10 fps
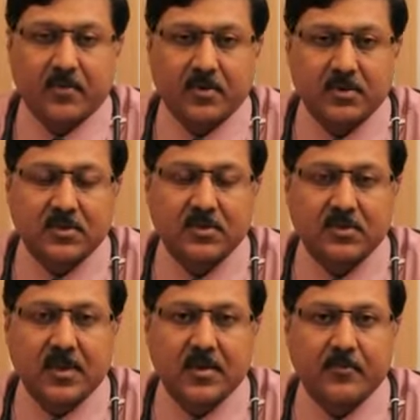First is
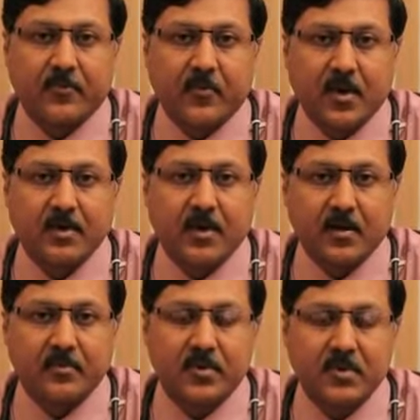type 1
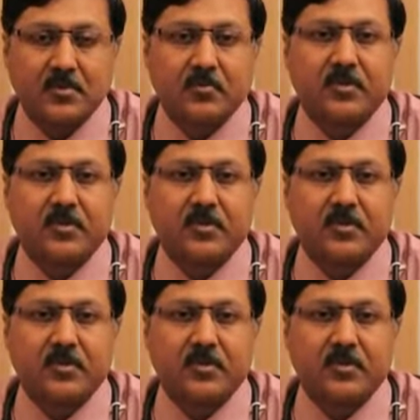diabetes,